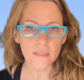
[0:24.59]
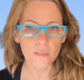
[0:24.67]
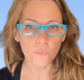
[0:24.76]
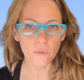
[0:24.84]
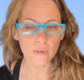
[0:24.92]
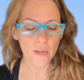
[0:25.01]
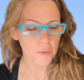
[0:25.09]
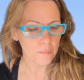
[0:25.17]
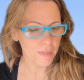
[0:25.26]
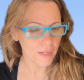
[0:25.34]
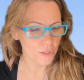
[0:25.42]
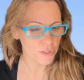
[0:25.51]
and we're on
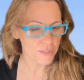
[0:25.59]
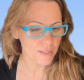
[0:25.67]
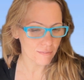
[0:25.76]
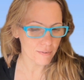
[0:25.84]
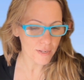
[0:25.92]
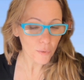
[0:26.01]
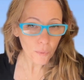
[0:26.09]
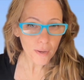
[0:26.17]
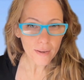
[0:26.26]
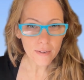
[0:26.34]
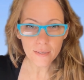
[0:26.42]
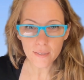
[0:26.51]
page
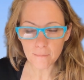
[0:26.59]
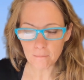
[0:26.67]
71.